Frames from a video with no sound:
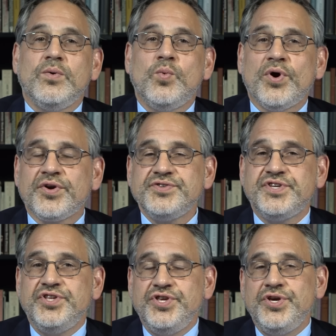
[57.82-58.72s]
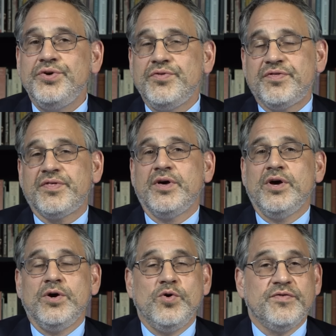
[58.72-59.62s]
Workers and youth
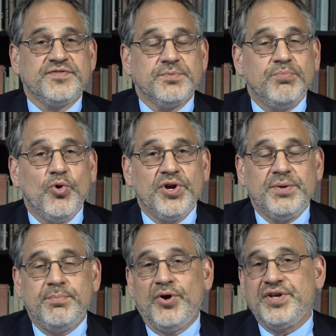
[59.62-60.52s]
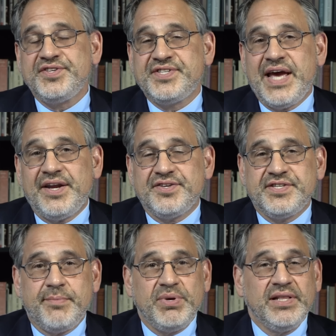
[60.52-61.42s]
who have supported Bernie Sanders
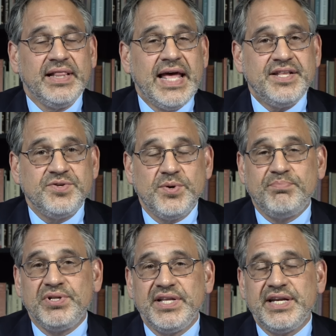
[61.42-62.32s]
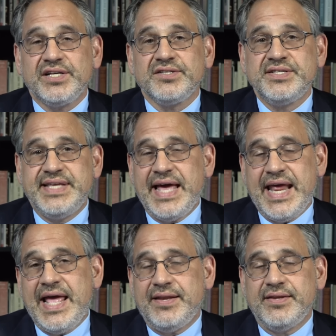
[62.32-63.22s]
have been led to a political dead
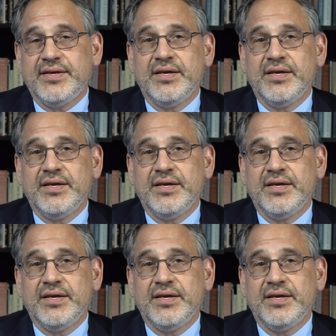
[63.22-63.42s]
end.